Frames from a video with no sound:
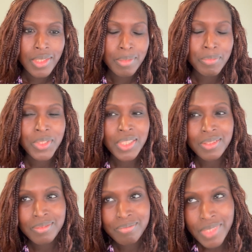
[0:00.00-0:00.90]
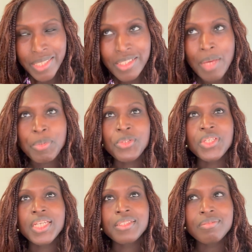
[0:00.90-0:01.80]
But then that happened
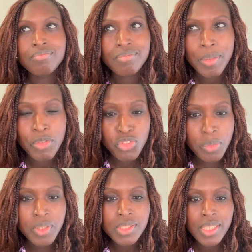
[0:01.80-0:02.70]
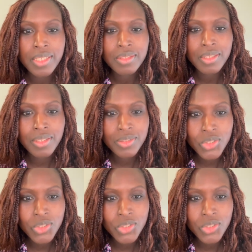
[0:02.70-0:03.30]
again maybe a few months later.